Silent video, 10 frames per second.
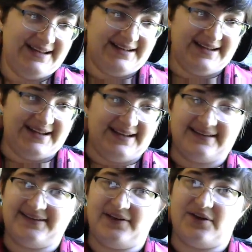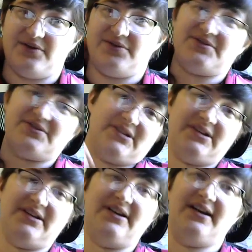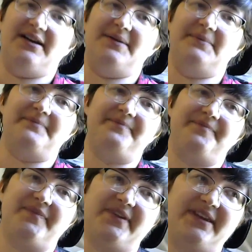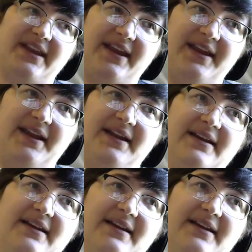And it kind of slows the.